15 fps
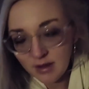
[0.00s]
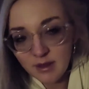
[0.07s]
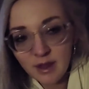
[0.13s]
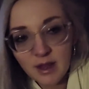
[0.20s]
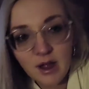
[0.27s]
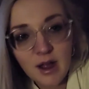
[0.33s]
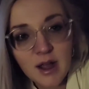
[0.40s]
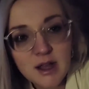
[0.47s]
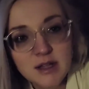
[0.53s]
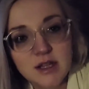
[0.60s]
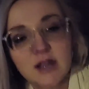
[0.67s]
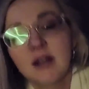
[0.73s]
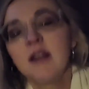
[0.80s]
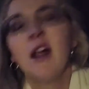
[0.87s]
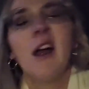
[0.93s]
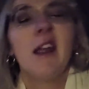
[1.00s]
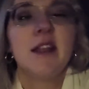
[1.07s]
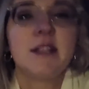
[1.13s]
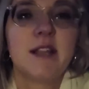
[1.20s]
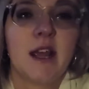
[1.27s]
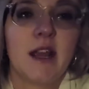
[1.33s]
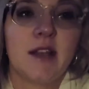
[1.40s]
They got not
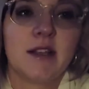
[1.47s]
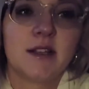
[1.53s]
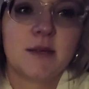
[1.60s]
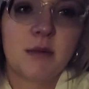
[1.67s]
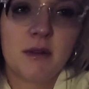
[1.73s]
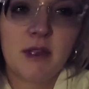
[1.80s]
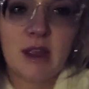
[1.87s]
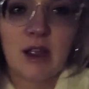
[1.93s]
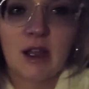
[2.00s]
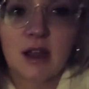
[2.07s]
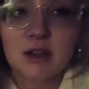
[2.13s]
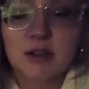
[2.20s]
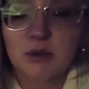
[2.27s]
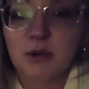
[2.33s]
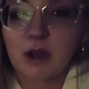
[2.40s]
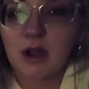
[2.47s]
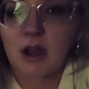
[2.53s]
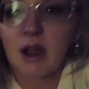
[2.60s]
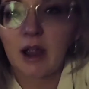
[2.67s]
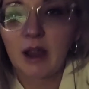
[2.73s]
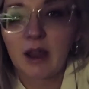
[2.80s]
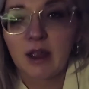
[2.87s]
intense, but they got to where
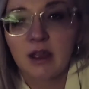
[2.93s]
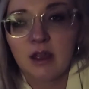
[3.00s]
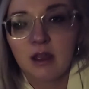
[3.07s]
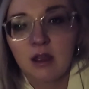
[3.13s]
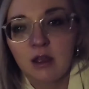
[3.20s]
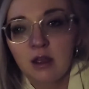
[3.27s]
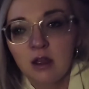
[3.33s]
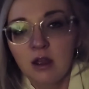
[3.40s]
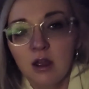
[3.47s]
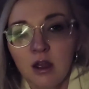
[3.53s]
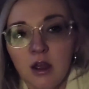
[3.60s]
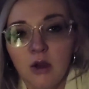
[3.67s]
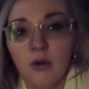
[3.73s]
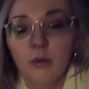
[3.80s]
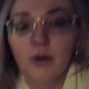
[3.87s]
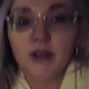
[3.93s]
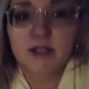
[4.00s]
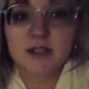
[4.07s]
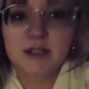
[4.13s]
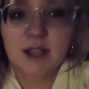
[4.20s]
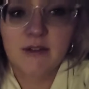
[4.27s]
I was